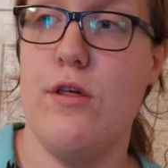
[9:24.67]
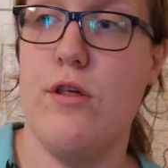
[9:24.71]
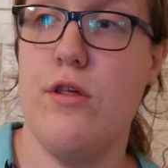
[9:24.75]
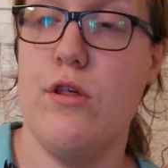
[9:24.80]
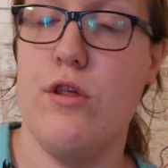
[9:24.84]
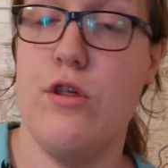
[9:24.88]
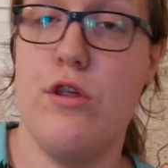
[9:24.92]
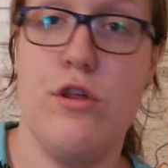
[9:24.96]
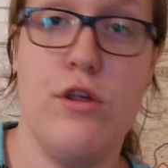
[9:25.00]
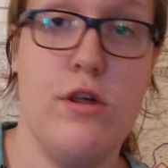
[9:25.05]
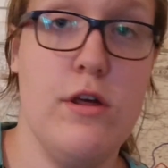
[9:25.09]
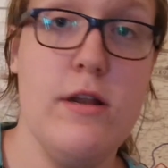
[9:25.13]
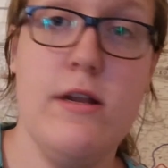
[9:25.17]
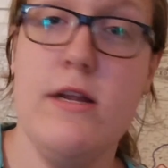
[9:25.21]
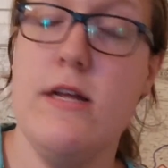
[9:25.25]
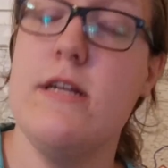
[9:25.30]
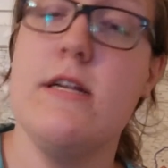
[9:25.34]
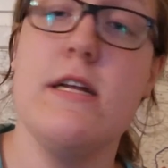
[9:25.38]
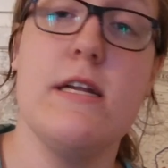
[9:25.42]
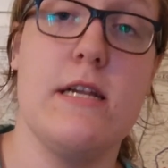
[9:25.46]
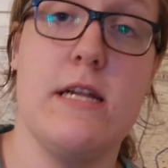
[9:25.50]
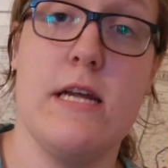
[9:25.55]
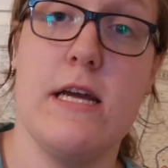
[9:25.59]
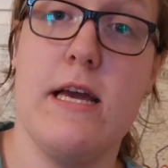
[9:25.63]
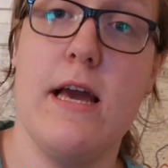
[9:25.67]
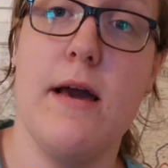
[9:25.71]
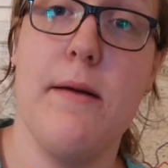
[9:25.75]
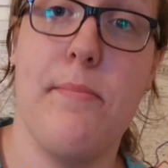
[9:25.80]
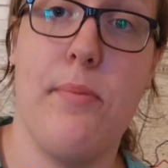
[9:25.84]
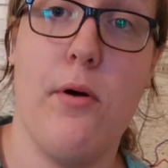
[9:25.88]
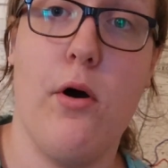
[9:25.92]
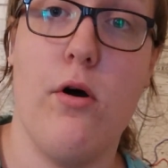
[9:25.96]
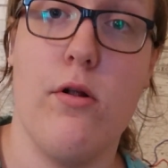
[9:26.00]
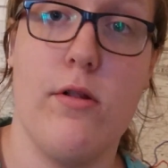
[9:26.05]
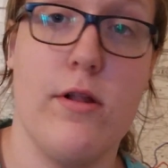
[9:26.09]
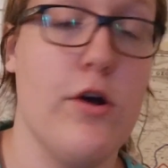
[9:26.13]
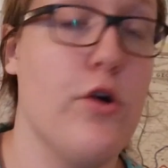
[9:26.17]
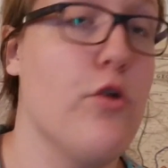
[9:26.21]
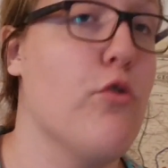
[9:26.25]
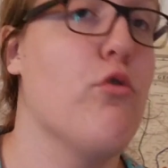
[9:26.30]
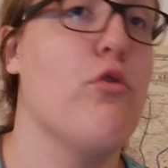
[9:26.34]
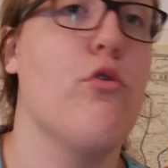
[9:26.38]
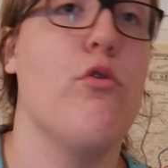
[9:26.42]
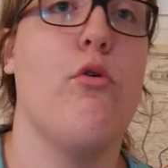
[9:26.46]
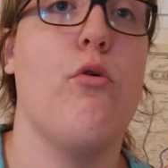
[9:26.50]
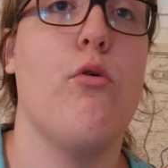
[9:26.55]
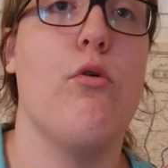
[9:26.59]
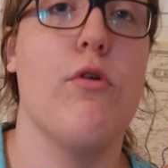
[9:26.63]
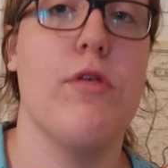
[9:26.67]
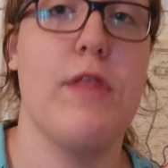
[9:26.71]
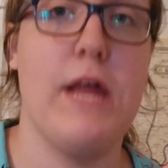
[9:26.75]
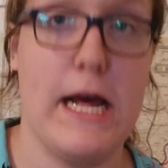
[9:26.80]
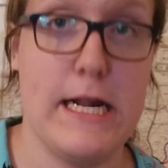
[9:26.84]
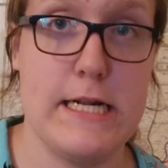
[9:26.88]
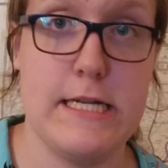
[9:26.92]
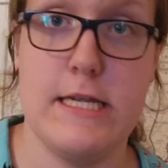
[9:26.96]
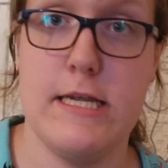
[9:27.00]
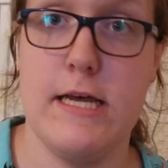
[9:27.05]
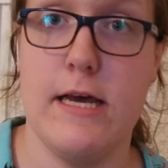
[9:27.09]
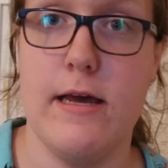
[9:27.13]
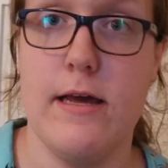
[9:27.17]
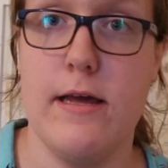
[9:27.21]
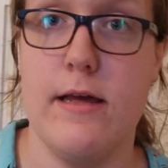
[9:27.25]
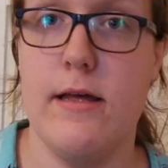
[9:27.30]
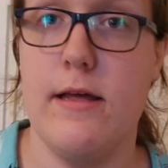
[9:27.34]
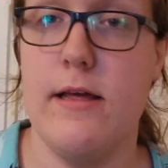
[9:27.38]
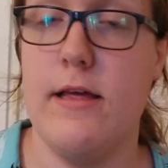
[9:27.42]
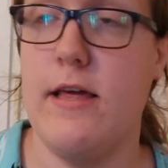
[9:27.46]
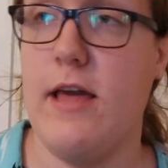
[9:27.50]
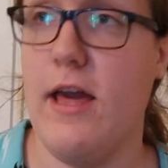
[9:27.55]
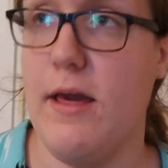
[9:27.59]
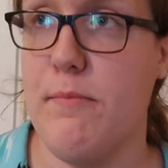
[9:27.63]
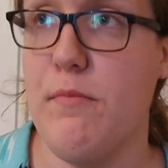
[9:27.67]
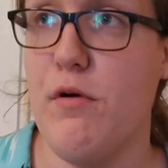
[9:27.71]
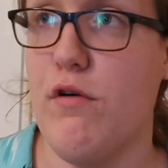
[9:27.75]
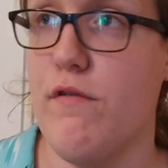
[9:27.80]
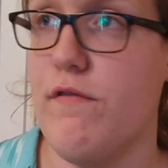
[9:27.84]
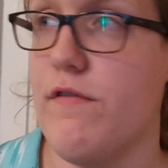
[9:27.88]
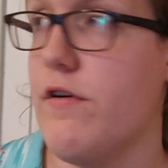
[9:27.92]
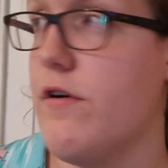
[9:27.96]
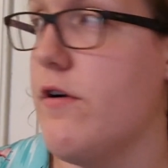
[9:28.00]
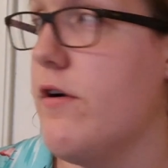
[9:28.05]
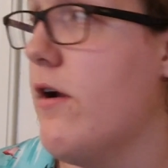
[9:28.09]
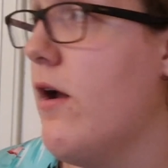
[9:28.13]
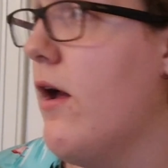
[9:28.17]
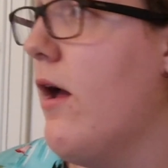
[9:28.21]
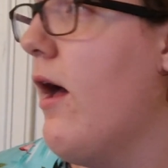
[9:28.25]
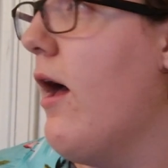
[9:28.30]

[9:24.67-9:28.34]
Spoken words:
she needed to get Paul out, or that's it. Game over.